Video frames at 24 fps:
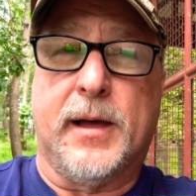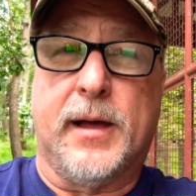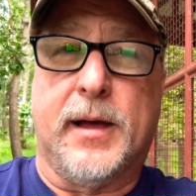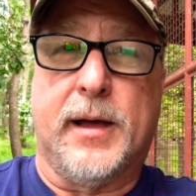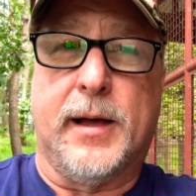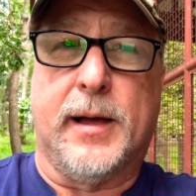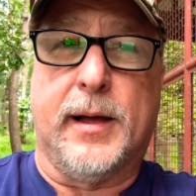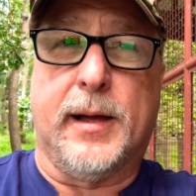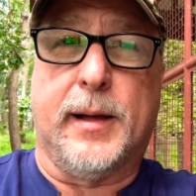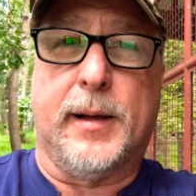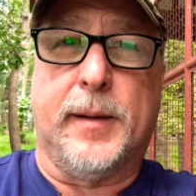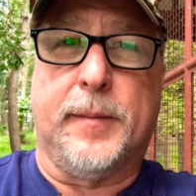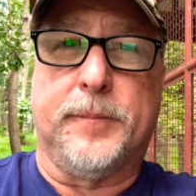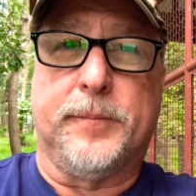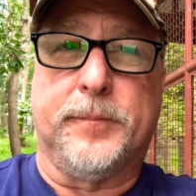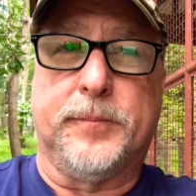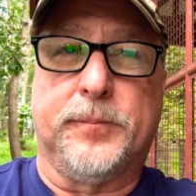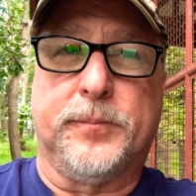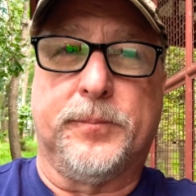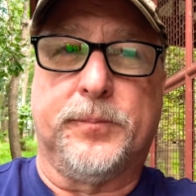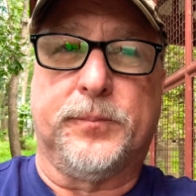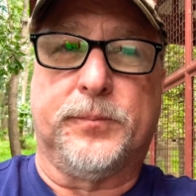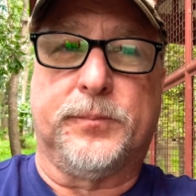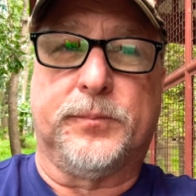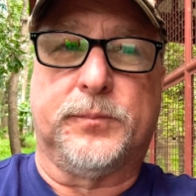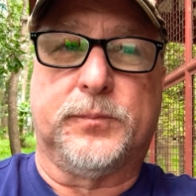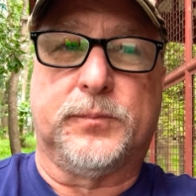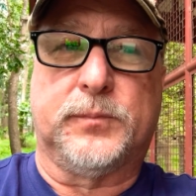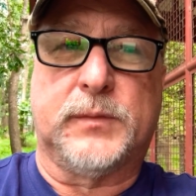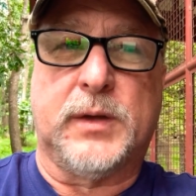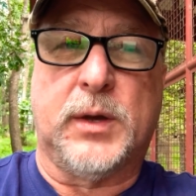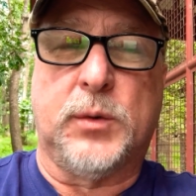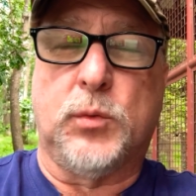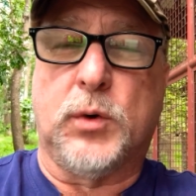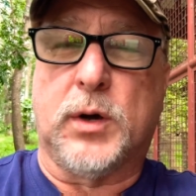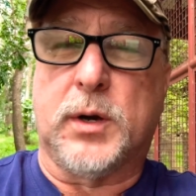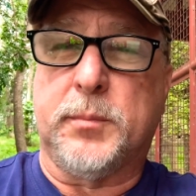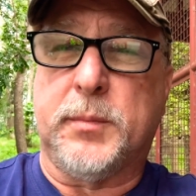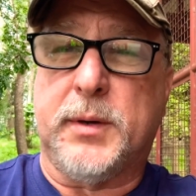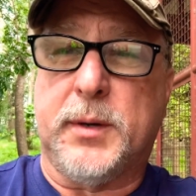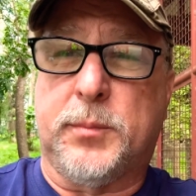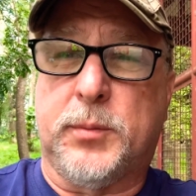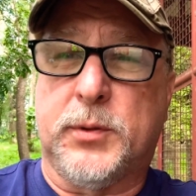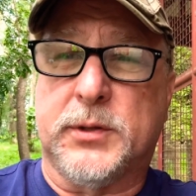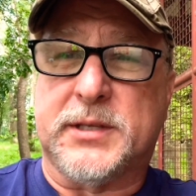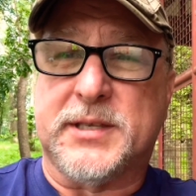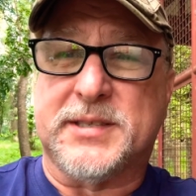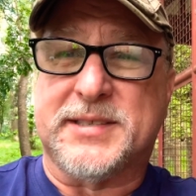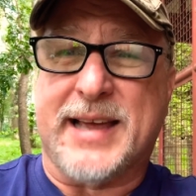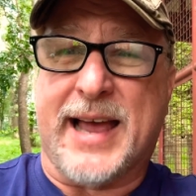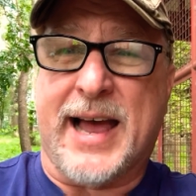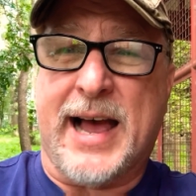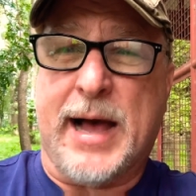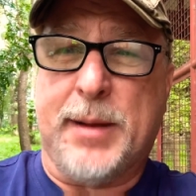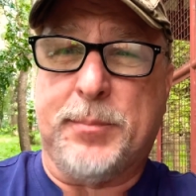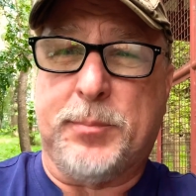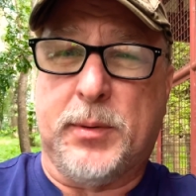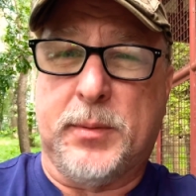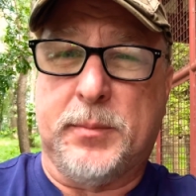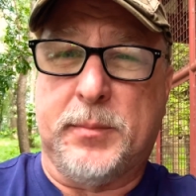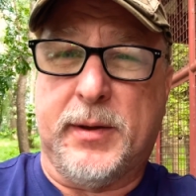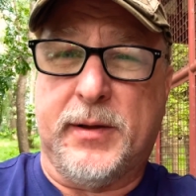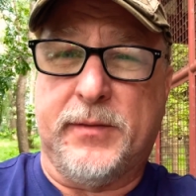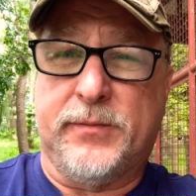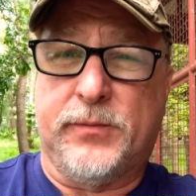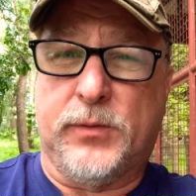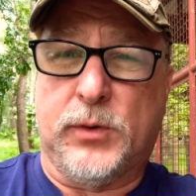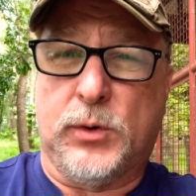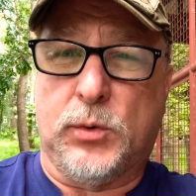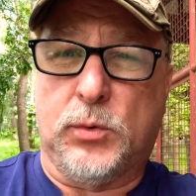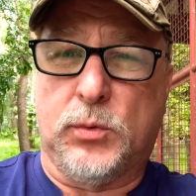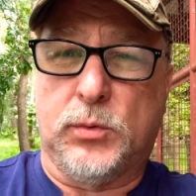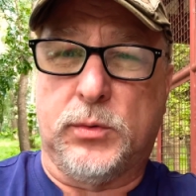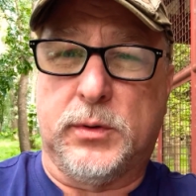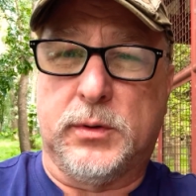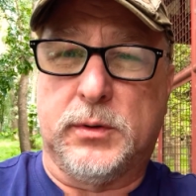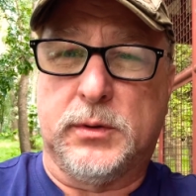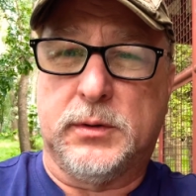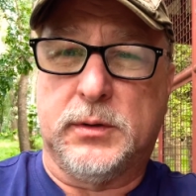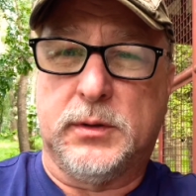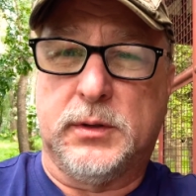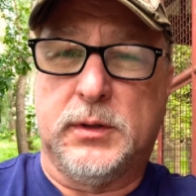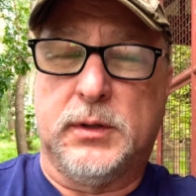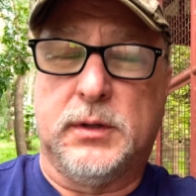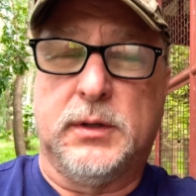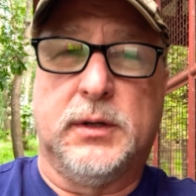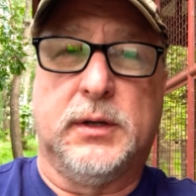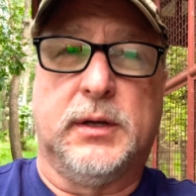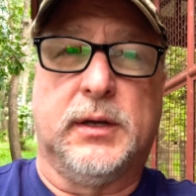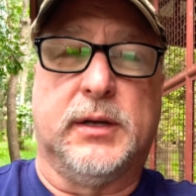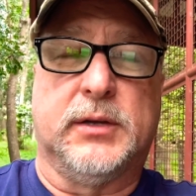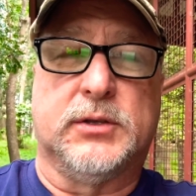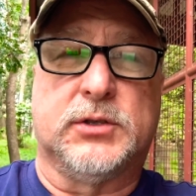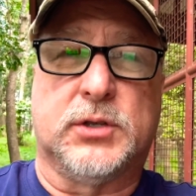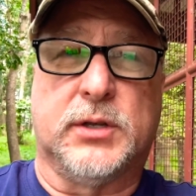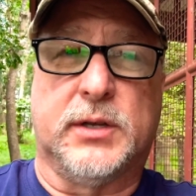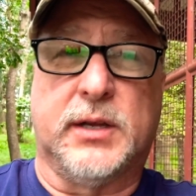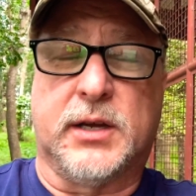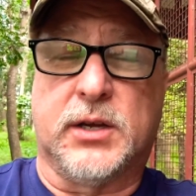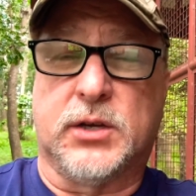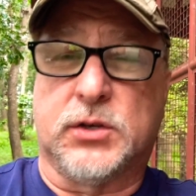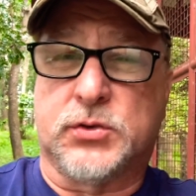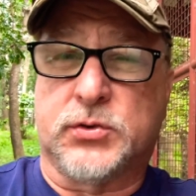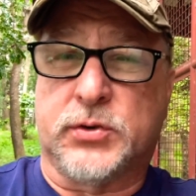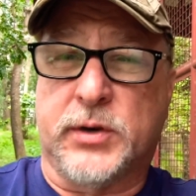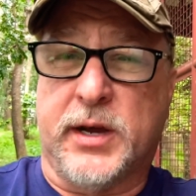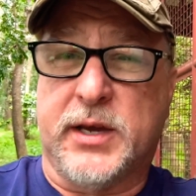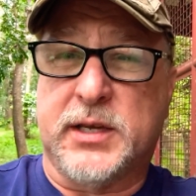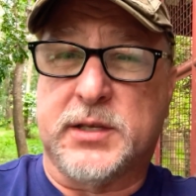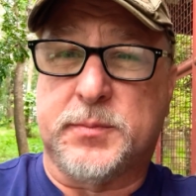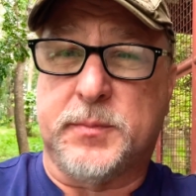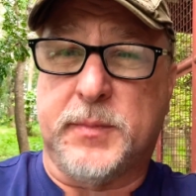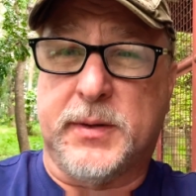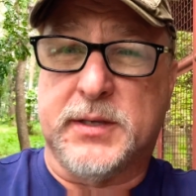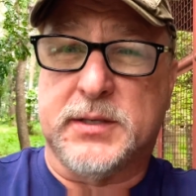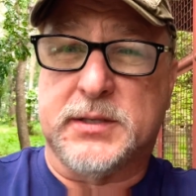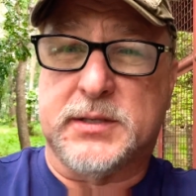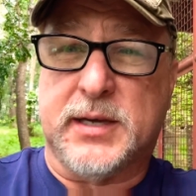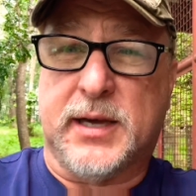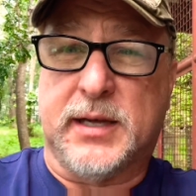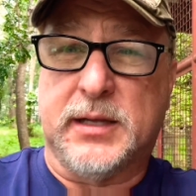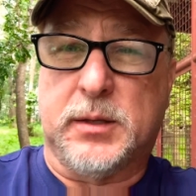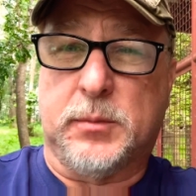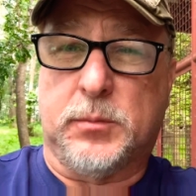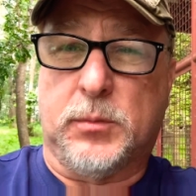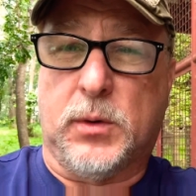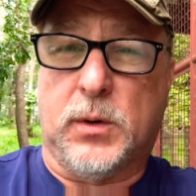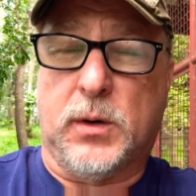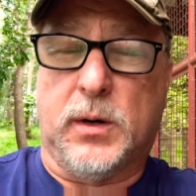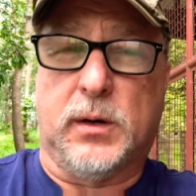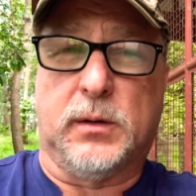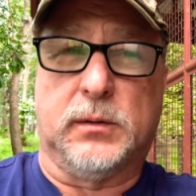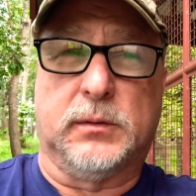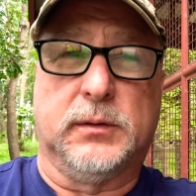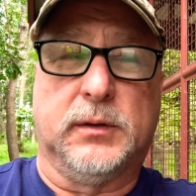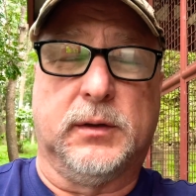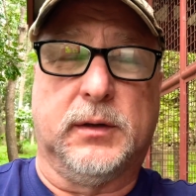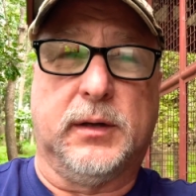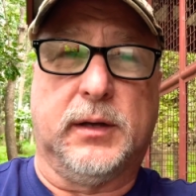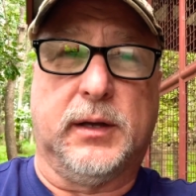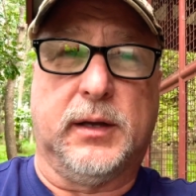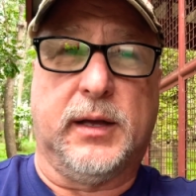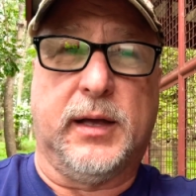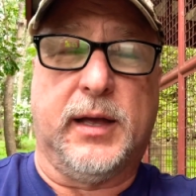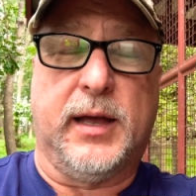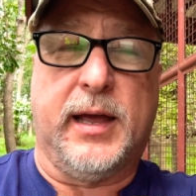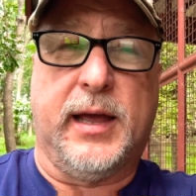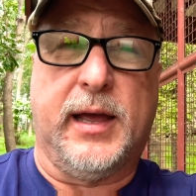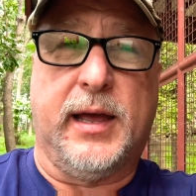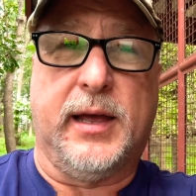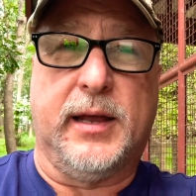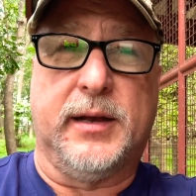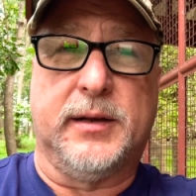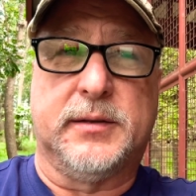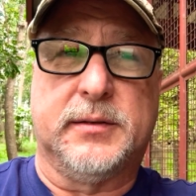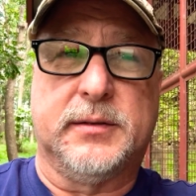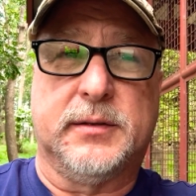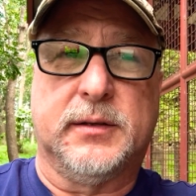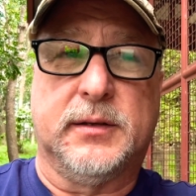they wanted me to put this app on my phone so they could trace me inside the mall. And